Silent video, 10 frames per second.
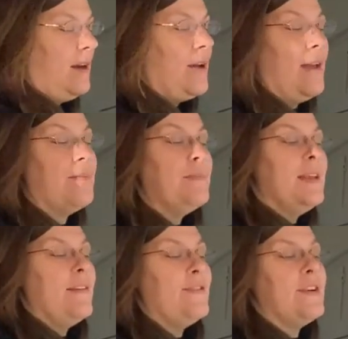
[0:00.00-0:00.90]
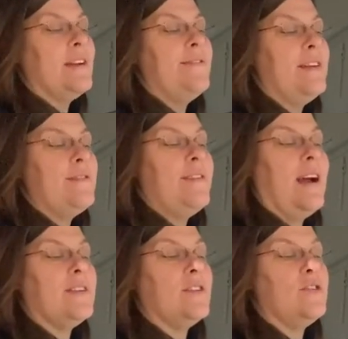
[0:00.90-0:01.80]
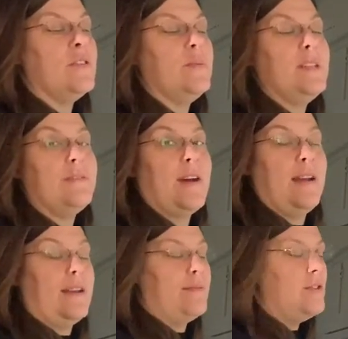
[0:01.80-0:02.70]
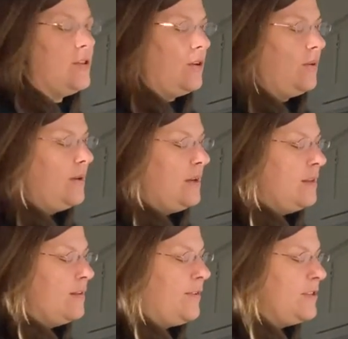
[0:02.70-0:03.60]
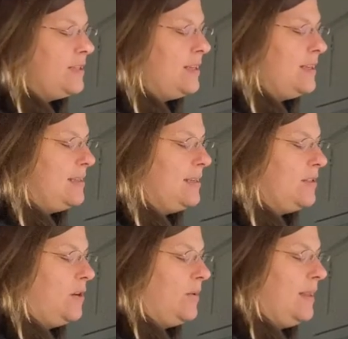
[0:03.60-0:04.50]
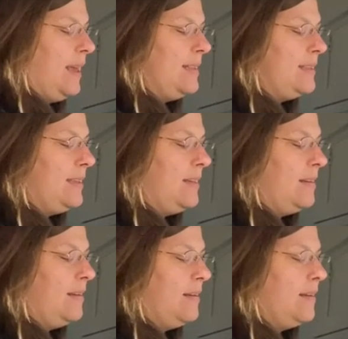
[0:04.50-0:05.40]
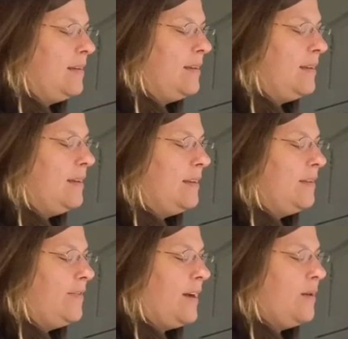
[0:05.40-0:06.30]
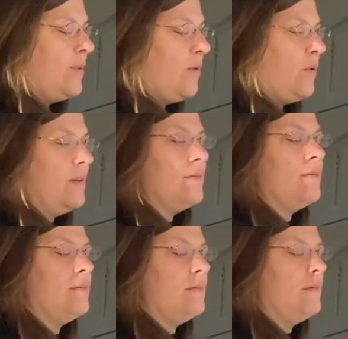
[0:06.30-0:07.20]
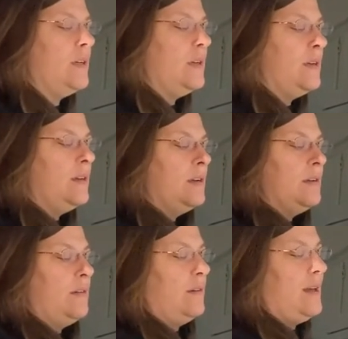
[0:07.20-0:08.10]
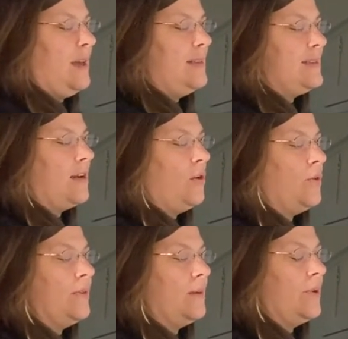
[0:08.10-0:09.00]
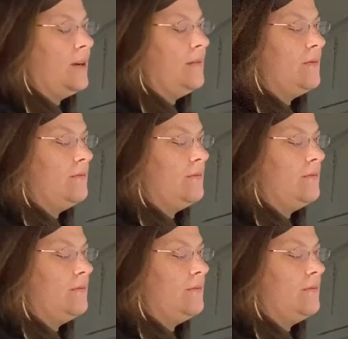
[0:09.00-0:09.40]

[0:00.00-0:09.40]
Okay, if you're trying to find the factors, you're going to be dividing. So the first thing is, let's go with 18 divided by 1. Okay, is that a whole number?